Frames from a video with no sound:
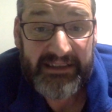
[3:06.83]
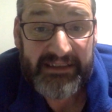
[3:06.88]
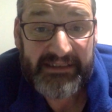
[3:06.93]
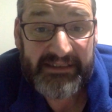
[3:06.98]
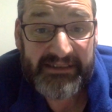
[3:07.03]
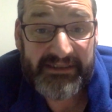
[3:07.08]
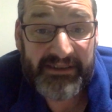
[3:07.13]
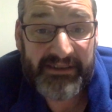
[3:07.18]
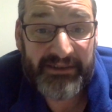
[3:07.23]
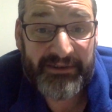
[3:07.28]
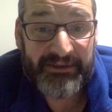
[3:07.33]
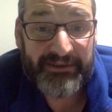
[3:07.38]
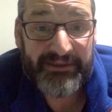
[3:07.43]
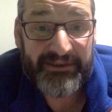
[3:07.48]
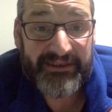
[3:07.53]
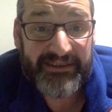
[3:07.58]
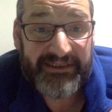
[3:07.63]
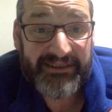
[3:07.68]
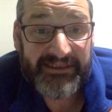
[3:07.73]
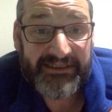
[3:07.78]
So
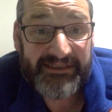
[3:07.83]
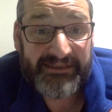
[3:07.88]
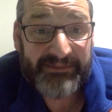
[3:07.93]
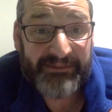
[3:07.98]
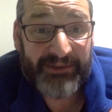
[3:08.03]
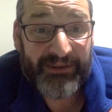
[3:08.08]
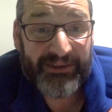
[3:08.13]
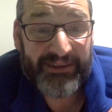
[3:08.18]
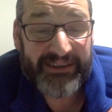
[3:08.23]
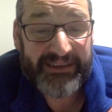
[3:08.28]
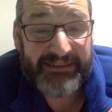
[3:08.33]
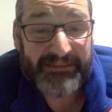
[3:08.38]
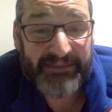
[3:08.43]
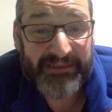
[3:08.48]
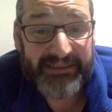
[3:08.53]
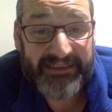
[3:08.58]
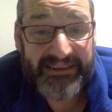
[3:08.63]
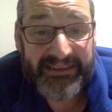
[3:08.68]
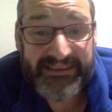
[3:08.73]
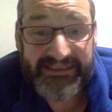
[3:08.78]
a small
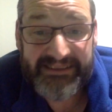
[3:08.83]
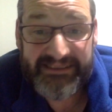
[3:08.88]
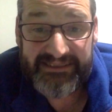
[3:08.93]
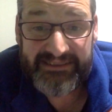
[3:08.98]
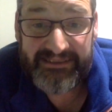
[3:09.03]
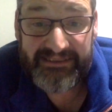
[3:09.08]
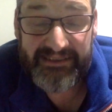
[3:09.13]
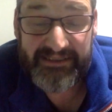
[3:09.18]
explanation